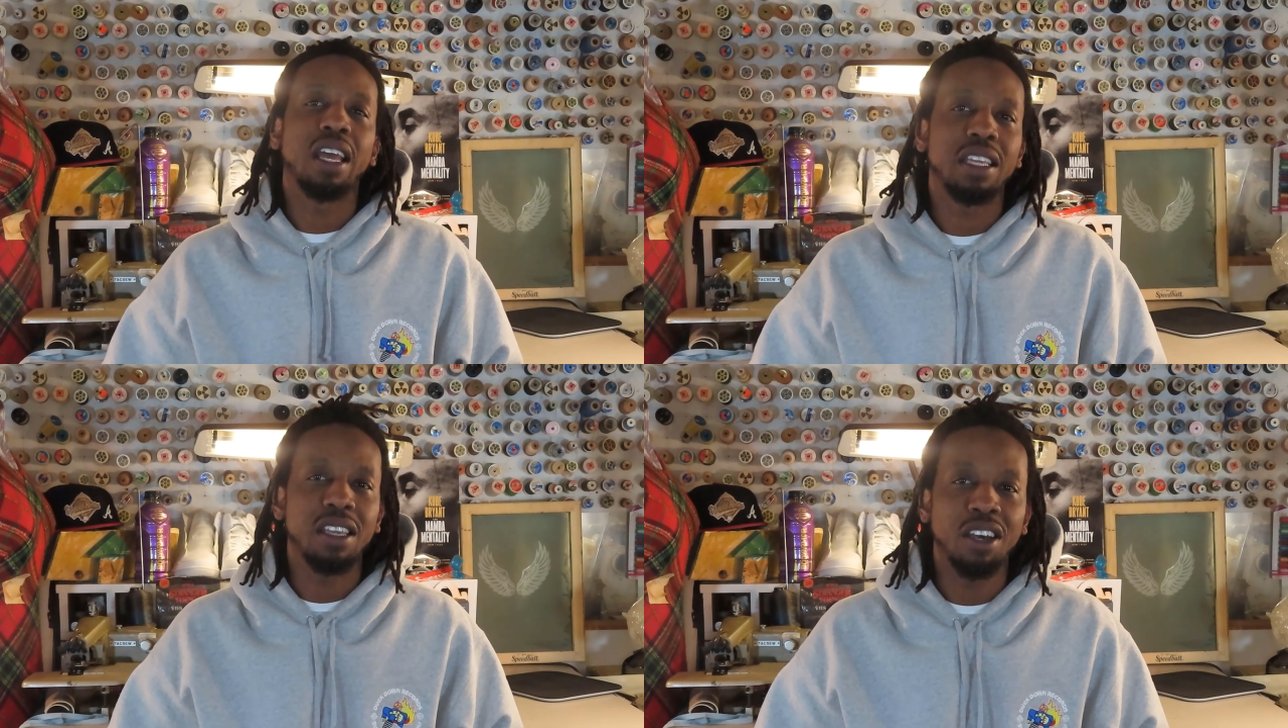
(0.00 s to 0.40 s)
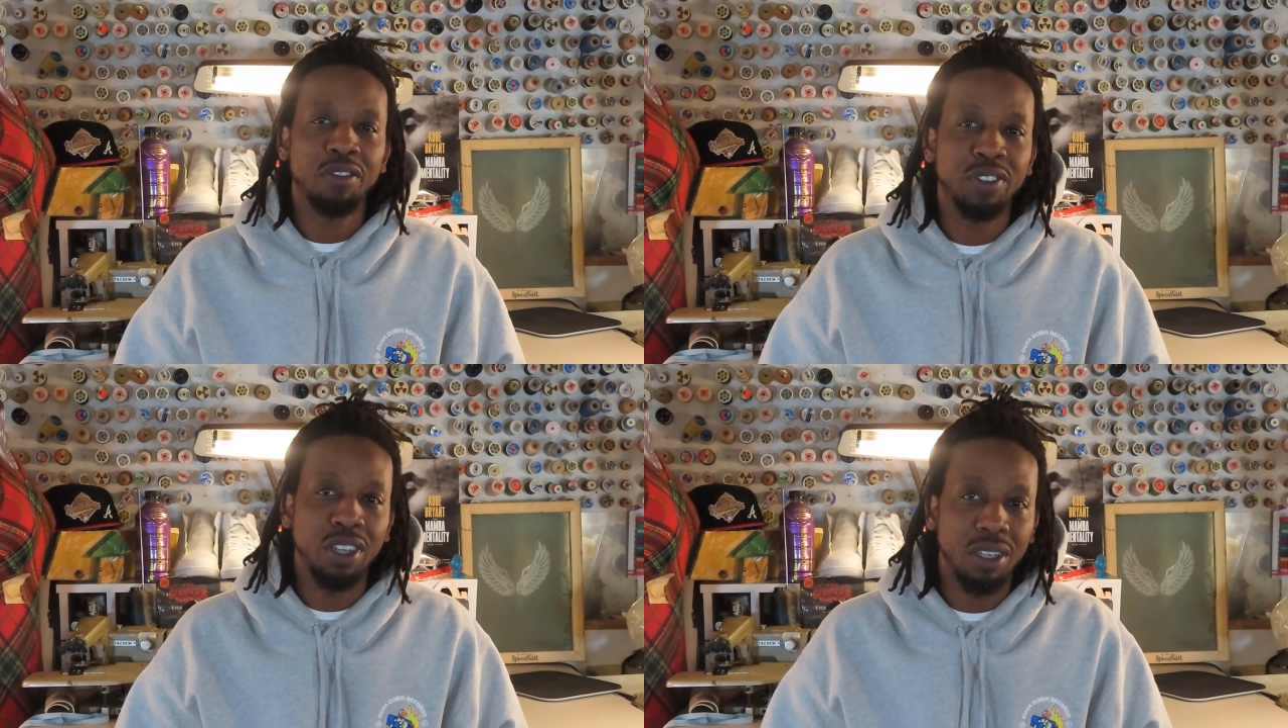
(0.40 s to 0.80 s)
the Nike
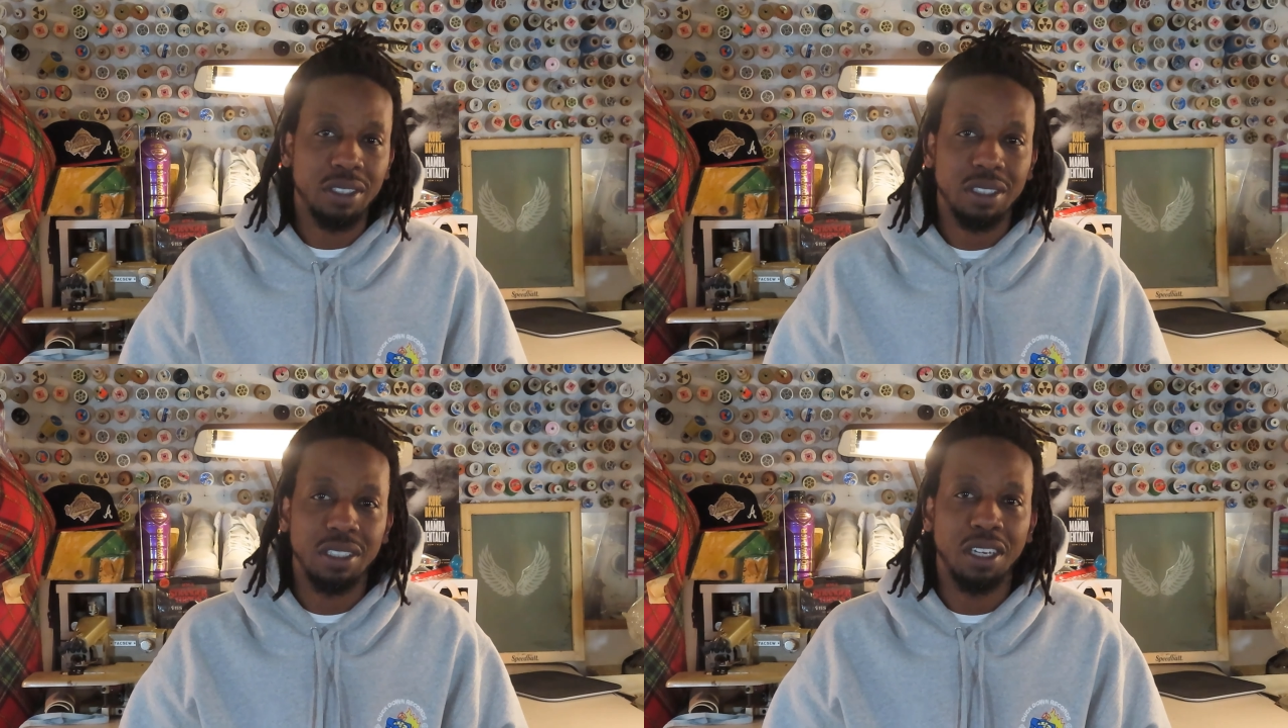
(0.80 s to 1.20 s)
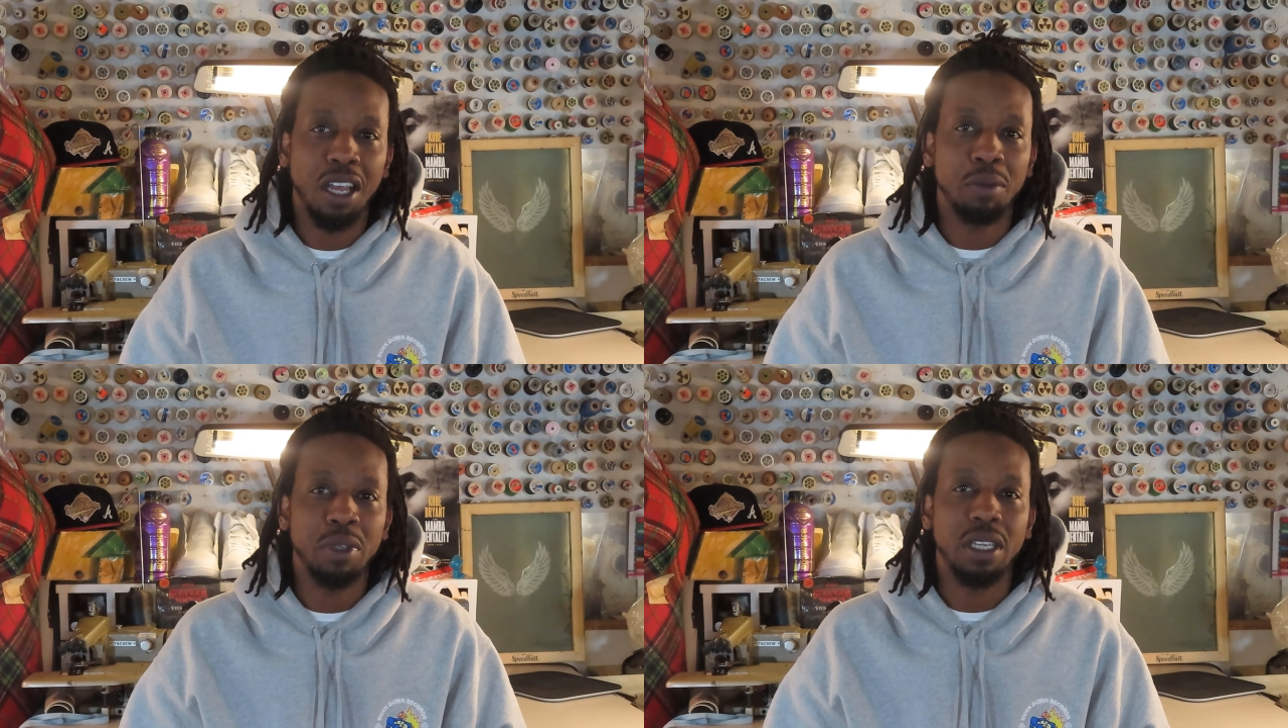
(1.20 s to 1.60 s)
HUF Dunk, you
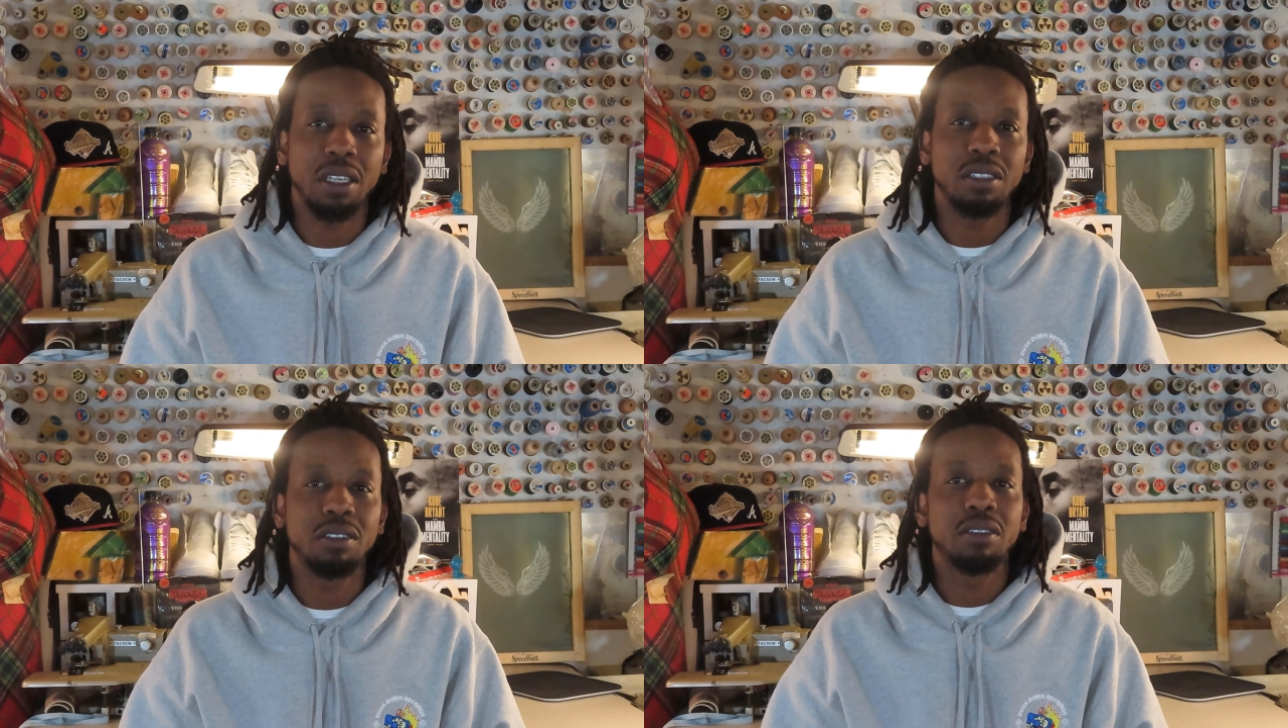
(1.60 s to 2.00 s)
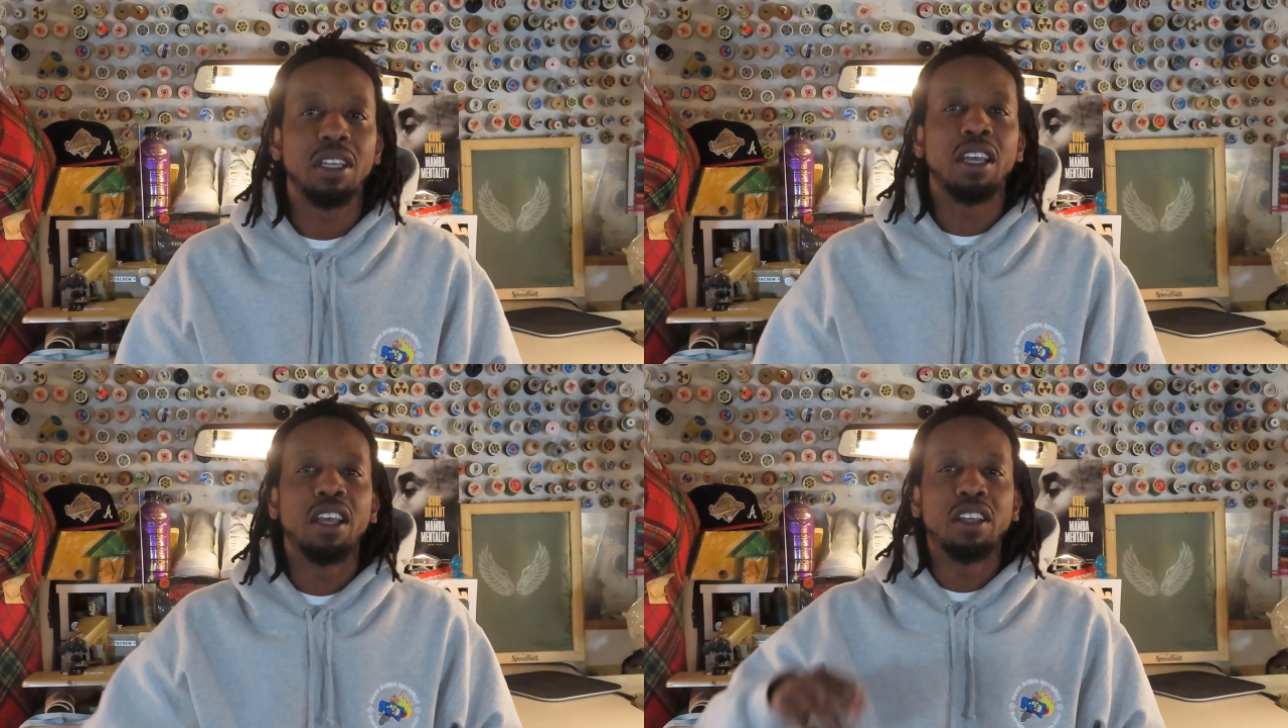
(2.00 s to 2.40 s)
know what I mean?
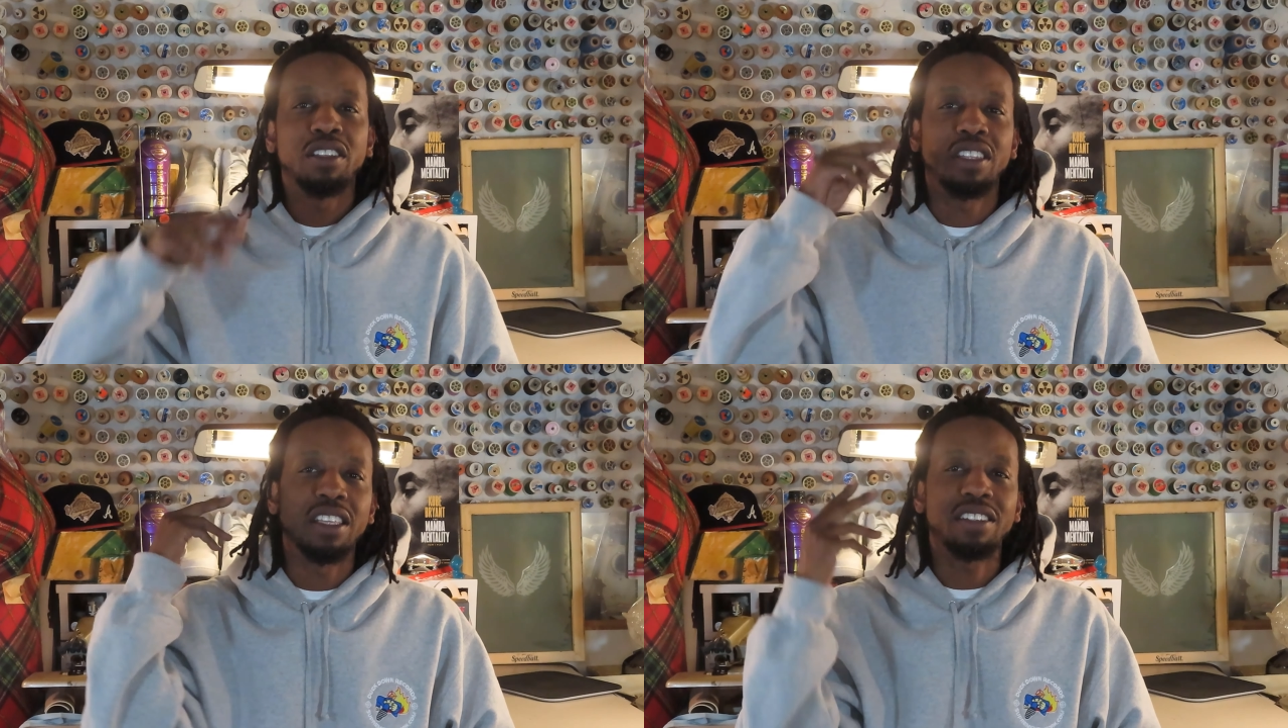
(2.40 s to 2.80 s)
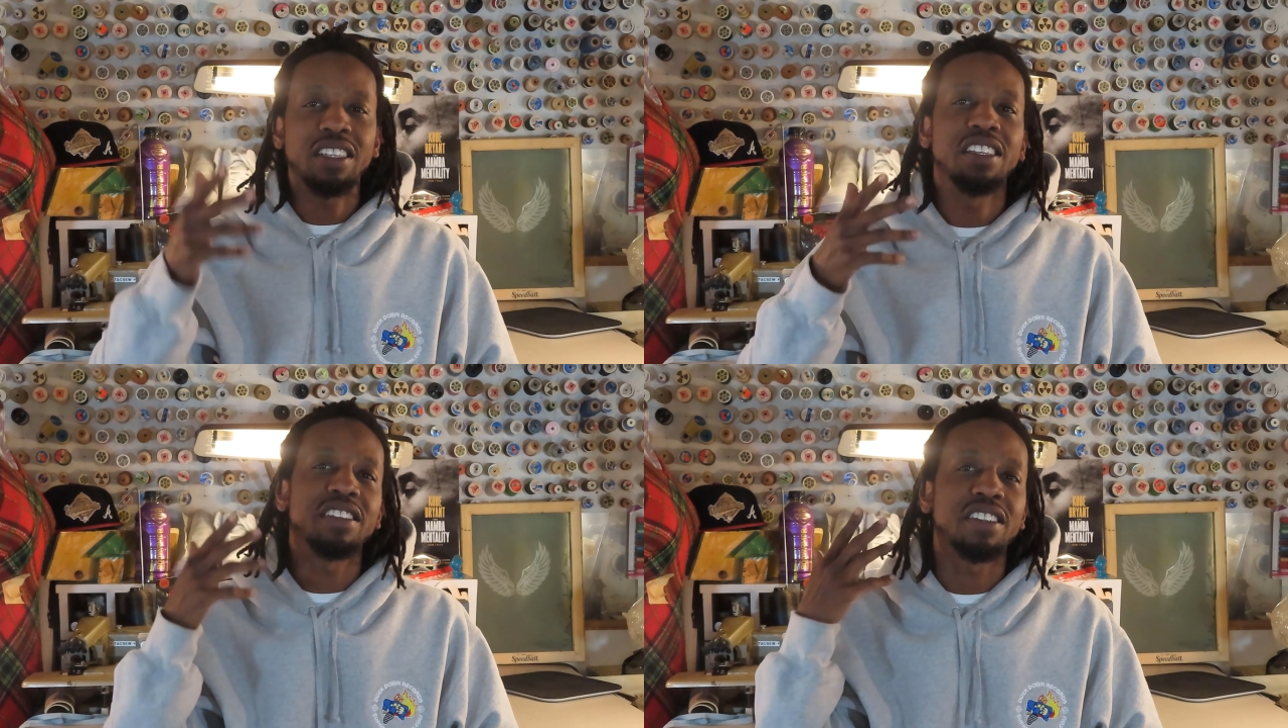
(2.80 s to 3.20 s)
This
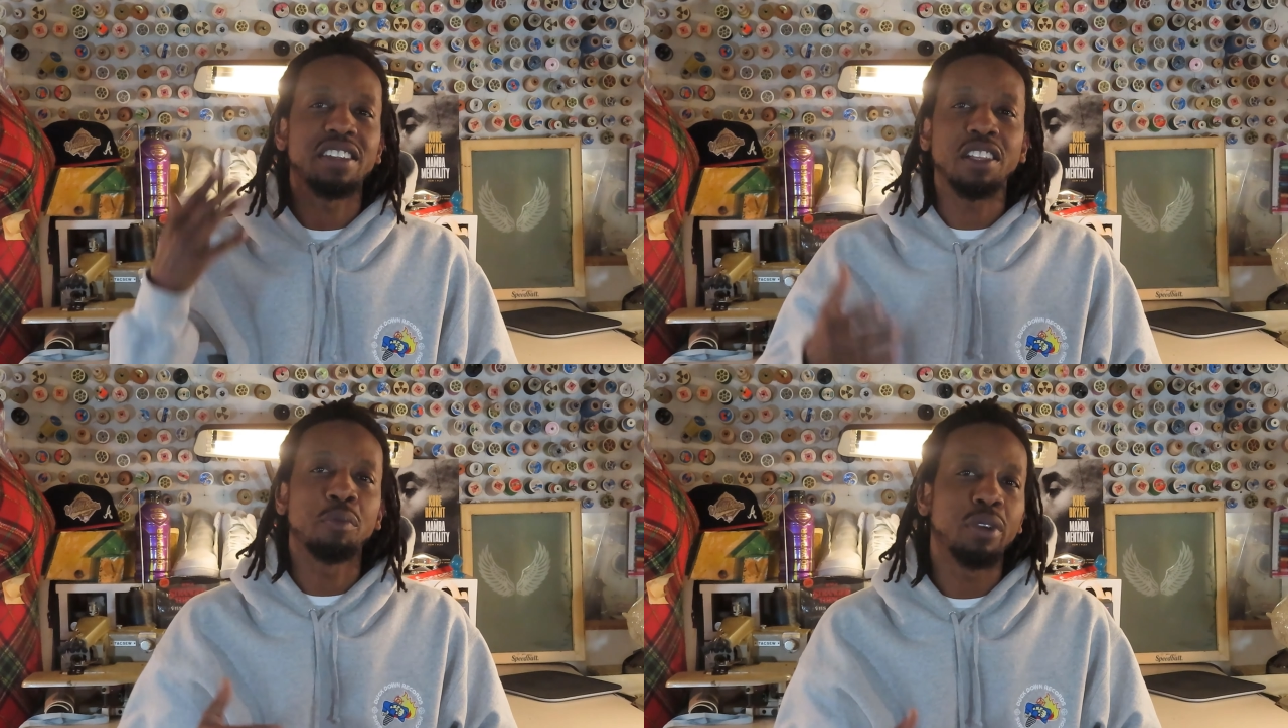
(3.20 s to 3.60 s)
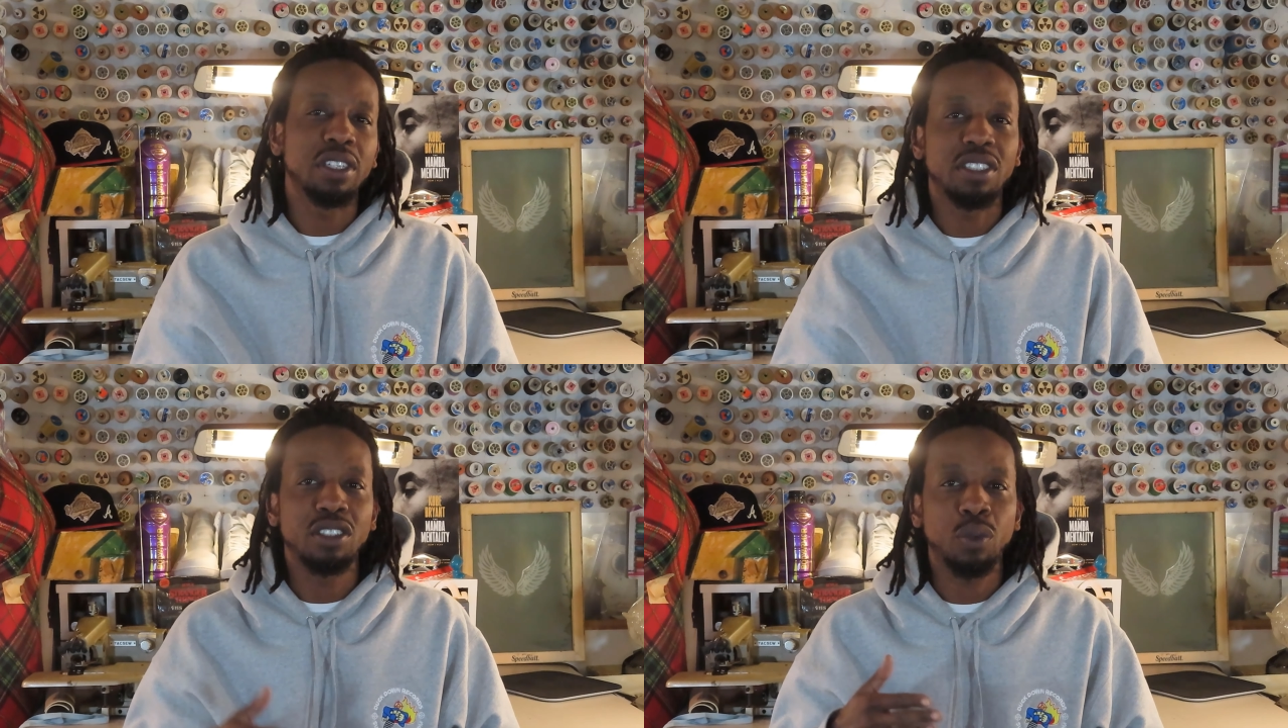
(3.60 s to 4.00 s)
is a
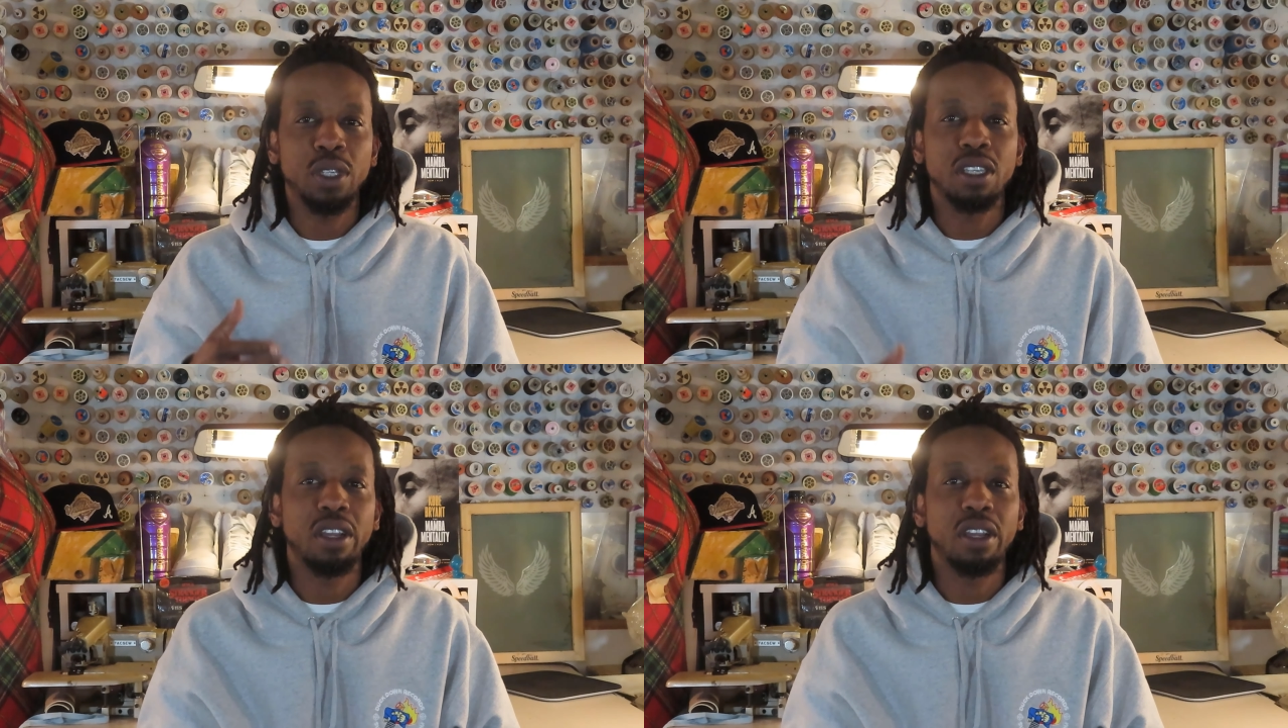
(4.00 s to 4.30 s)
celebration, 20